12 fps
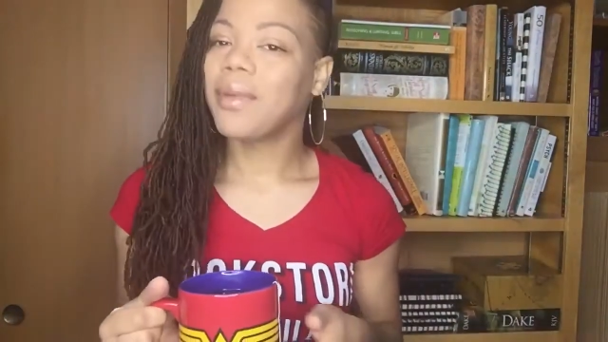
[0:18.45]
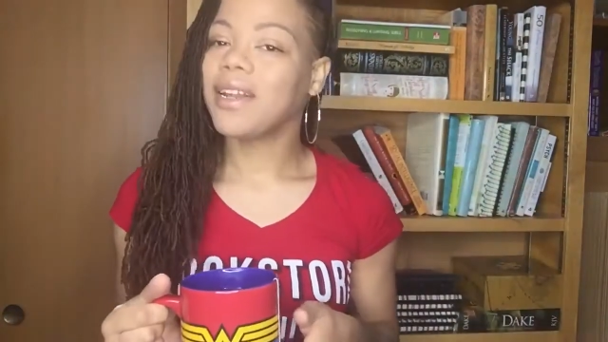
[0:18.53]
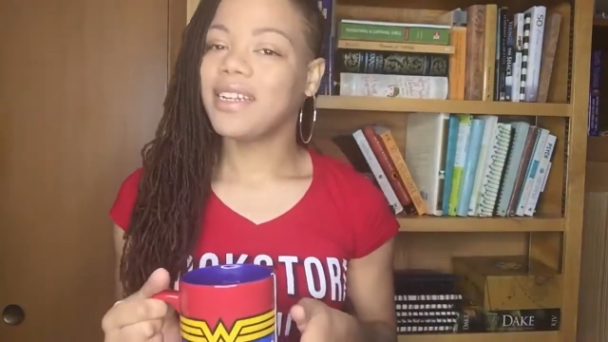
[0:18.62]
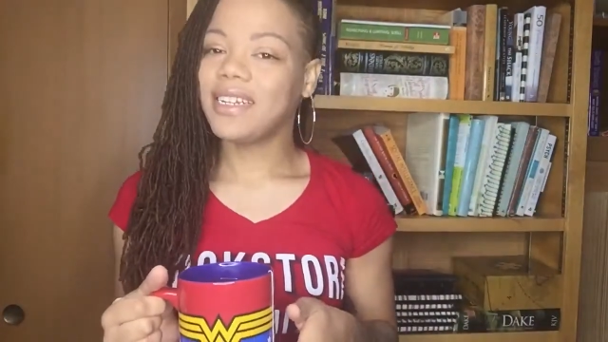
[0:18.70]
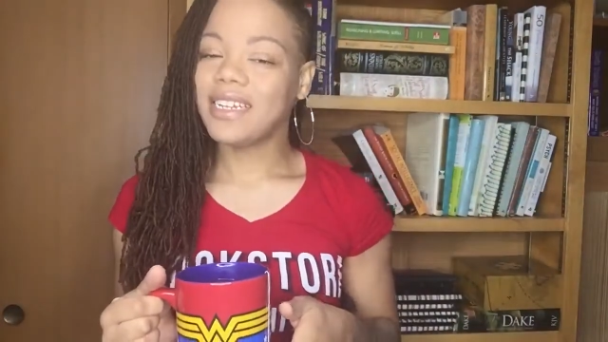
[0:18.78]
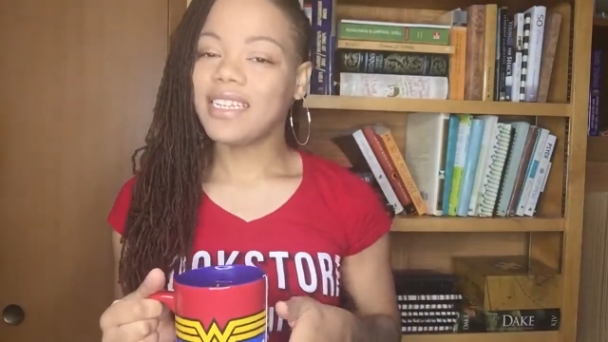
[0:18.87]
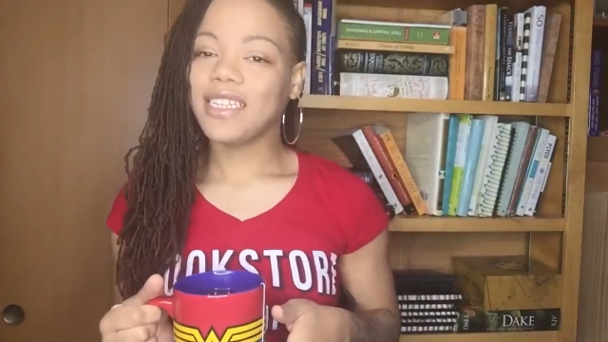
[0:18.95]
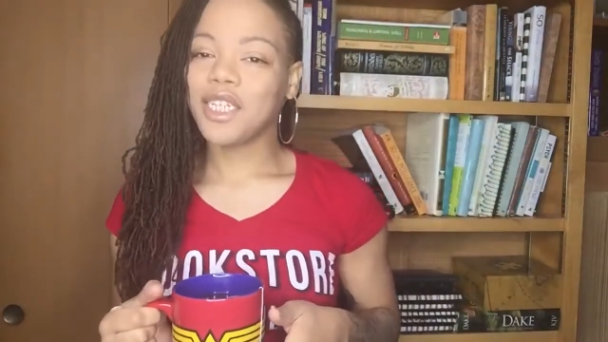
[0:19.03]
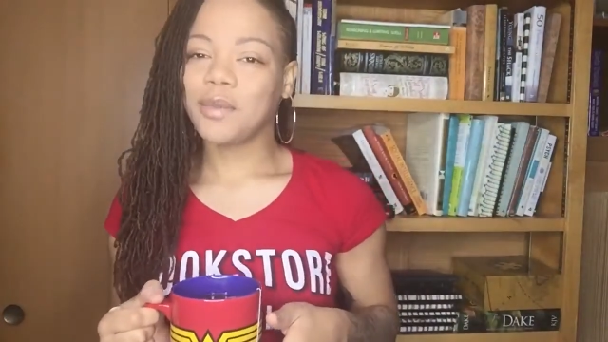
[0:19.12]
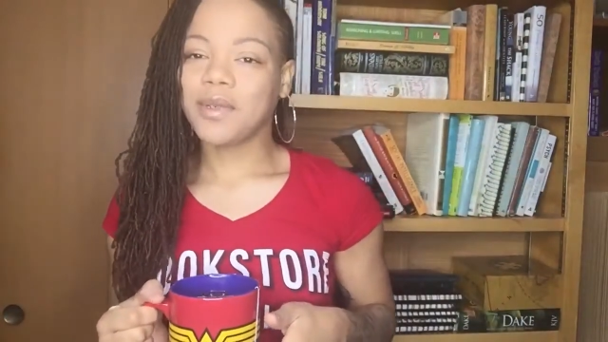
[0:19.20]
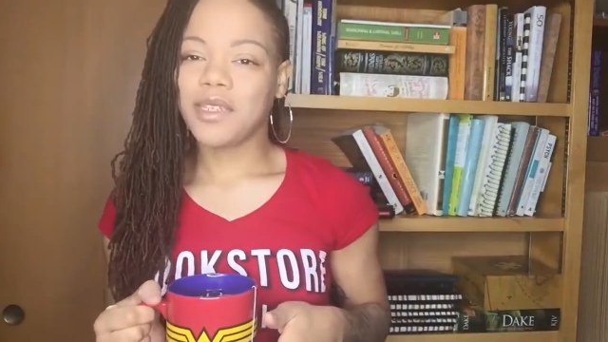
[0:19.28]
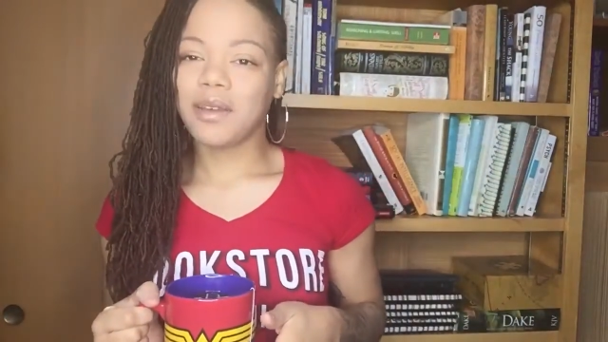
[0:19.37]
but it did
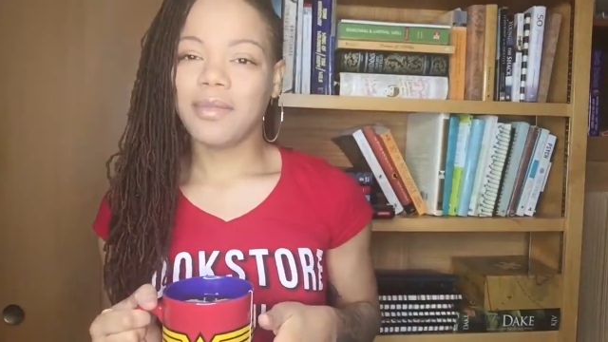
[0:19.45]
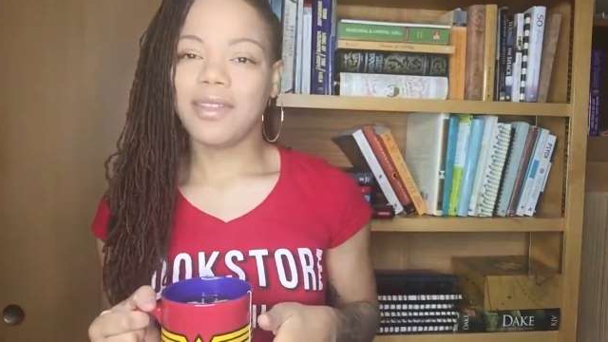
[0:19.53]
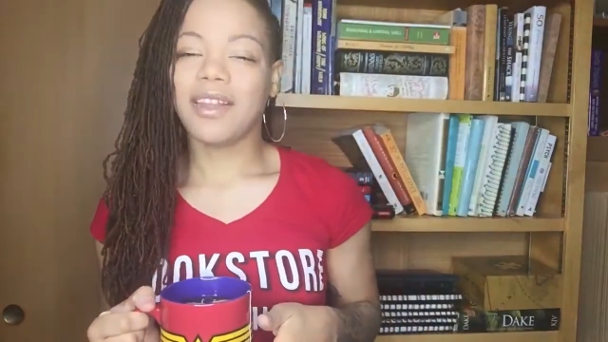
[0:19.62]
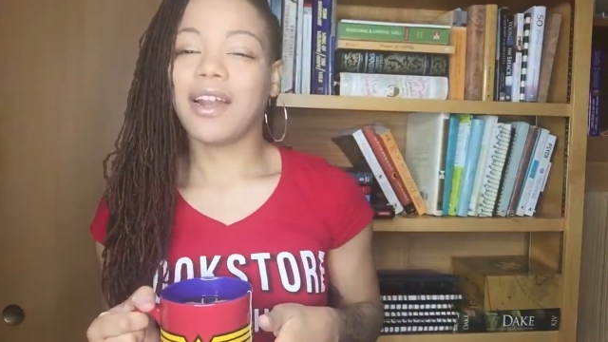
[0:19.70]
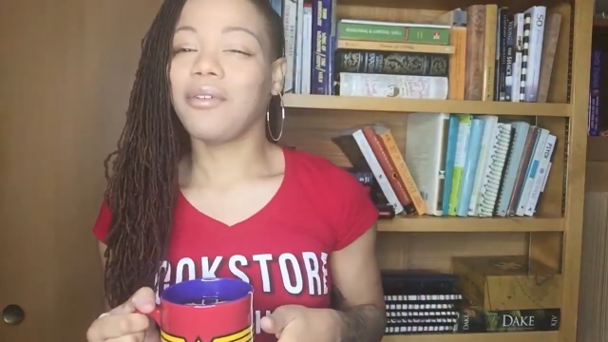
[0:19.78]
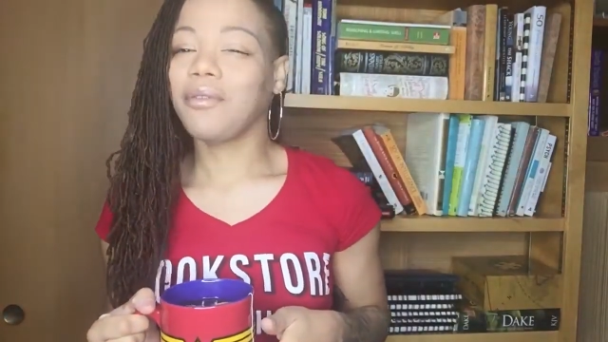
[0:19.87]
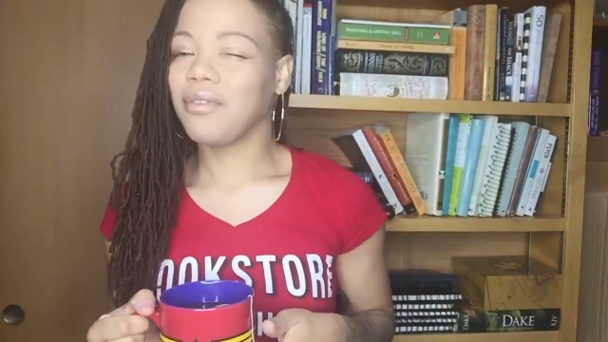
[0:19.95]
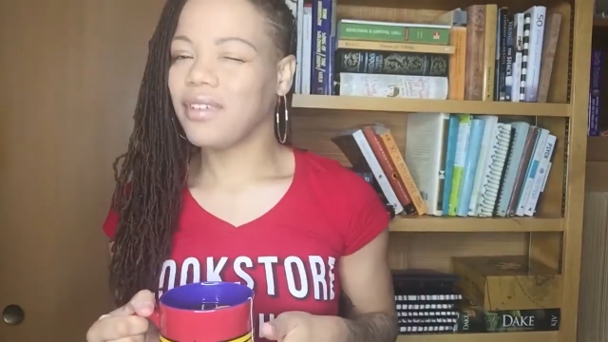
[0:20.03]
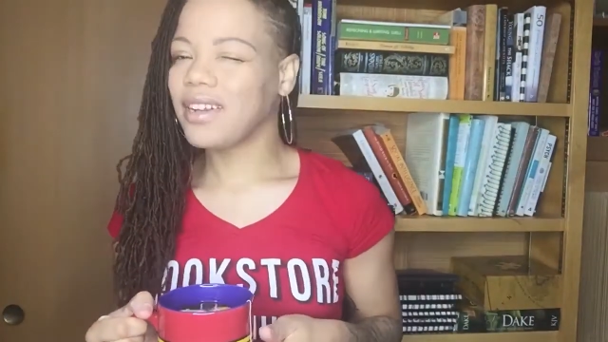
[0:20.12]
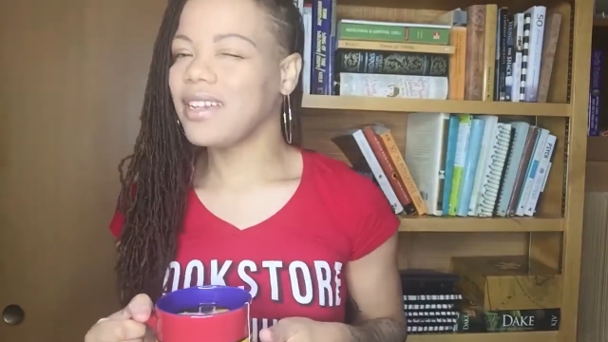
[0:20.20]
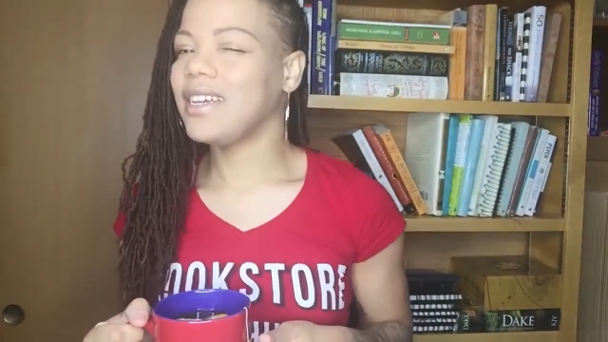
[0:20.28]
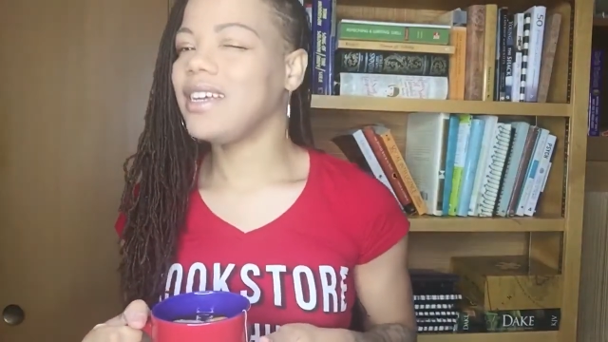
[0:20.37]
teach me something that I
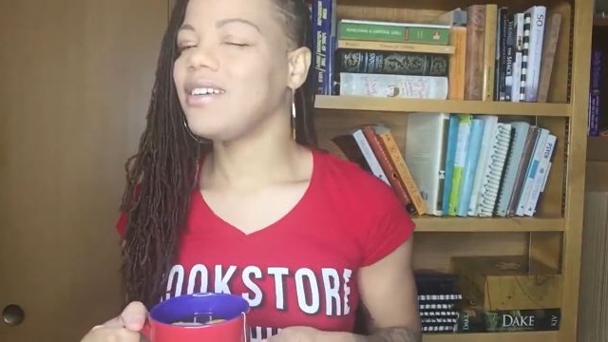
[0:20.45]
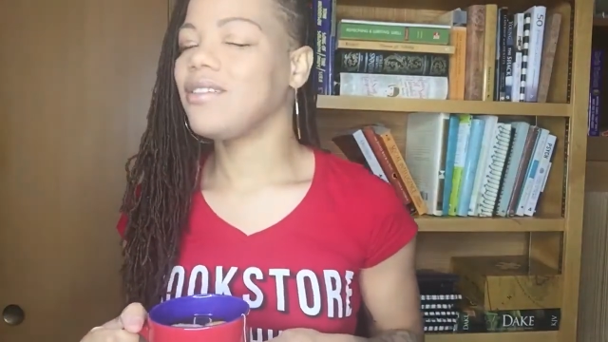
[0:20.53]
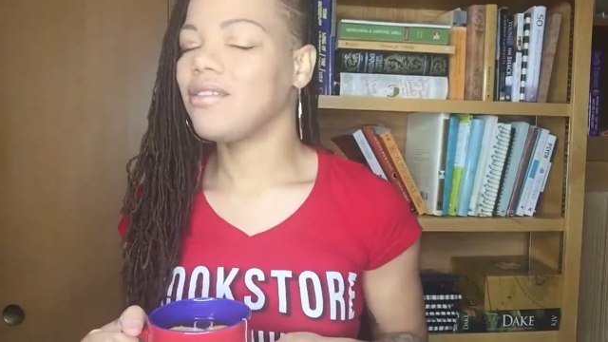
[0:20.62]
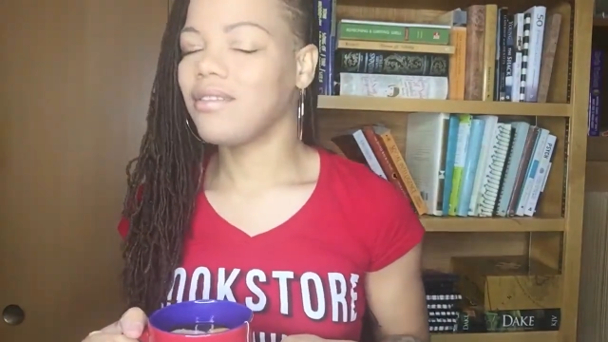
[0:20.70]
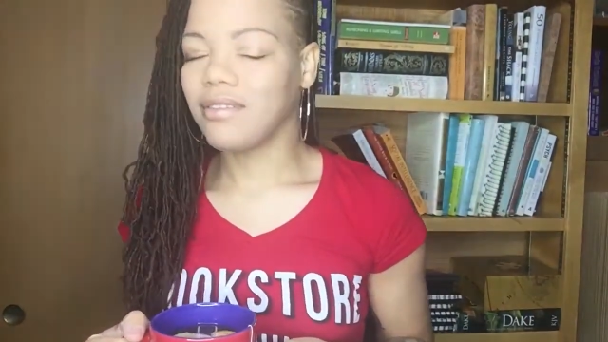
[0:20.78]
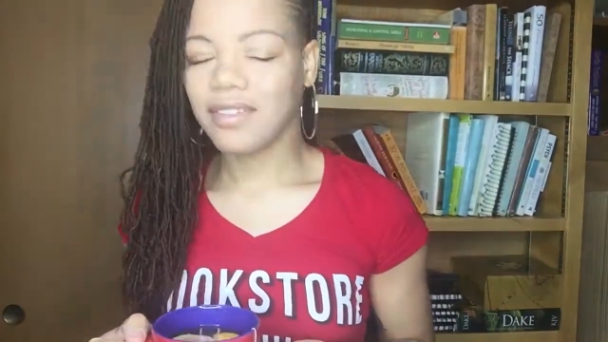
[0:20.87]
really,